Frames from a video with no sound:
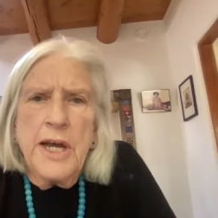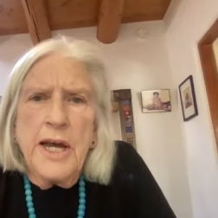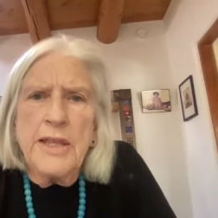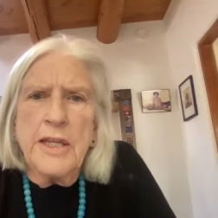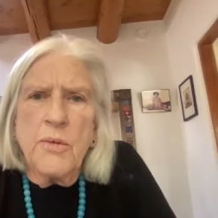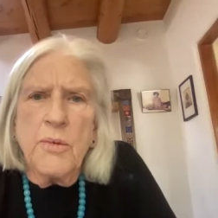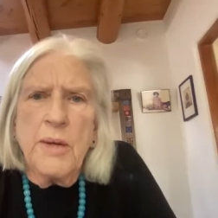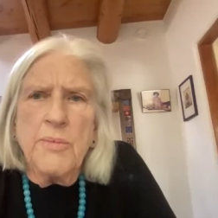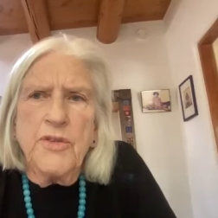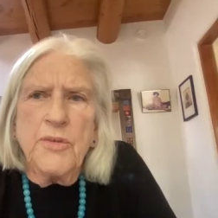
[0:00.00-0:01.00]
I think the
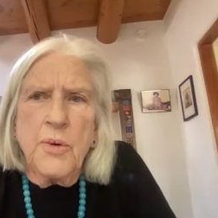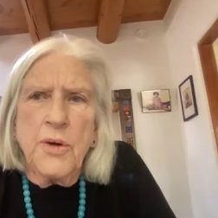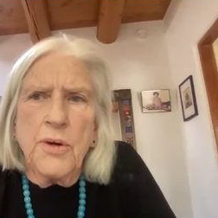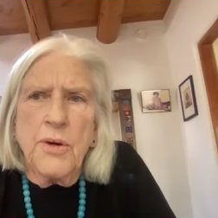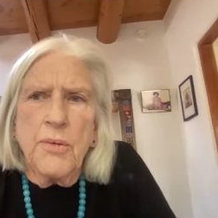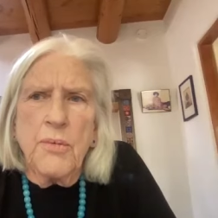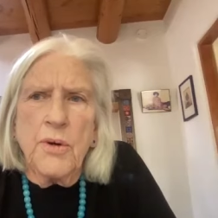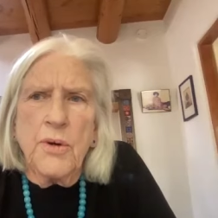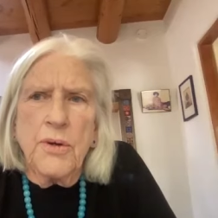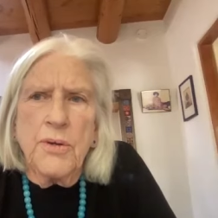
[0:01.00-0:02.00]
rapes
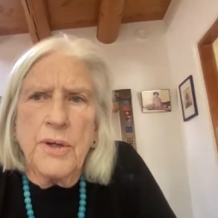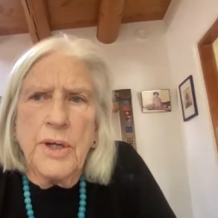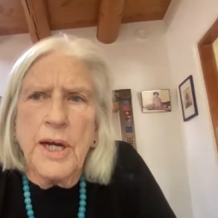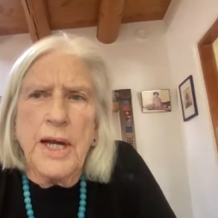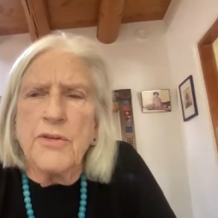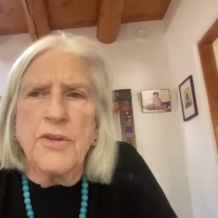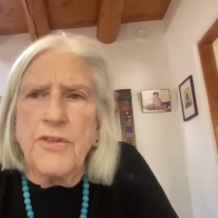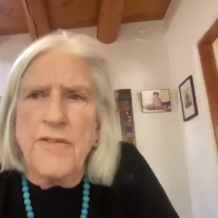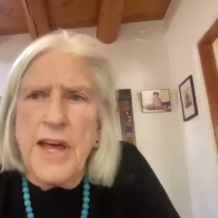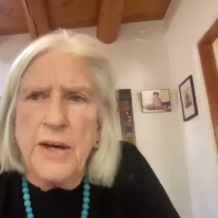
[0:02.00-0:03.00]
were hundreds
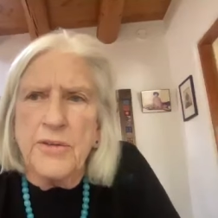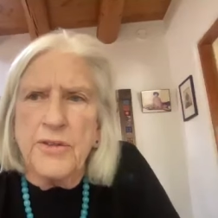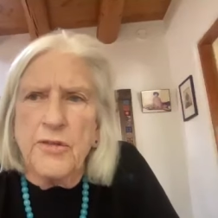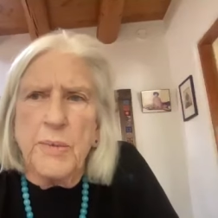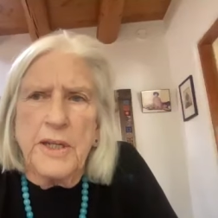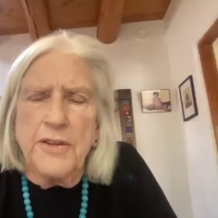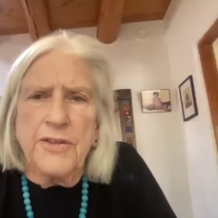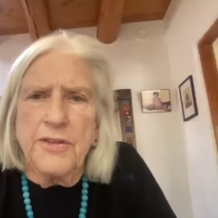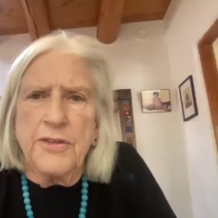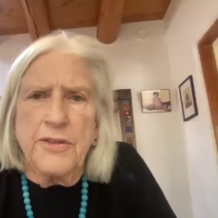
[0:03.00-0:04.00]
of thousands
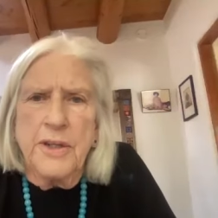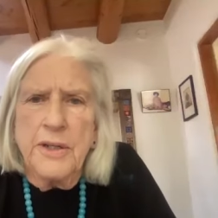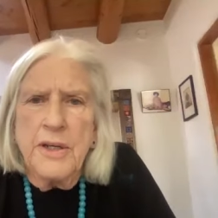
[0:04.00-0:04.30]
because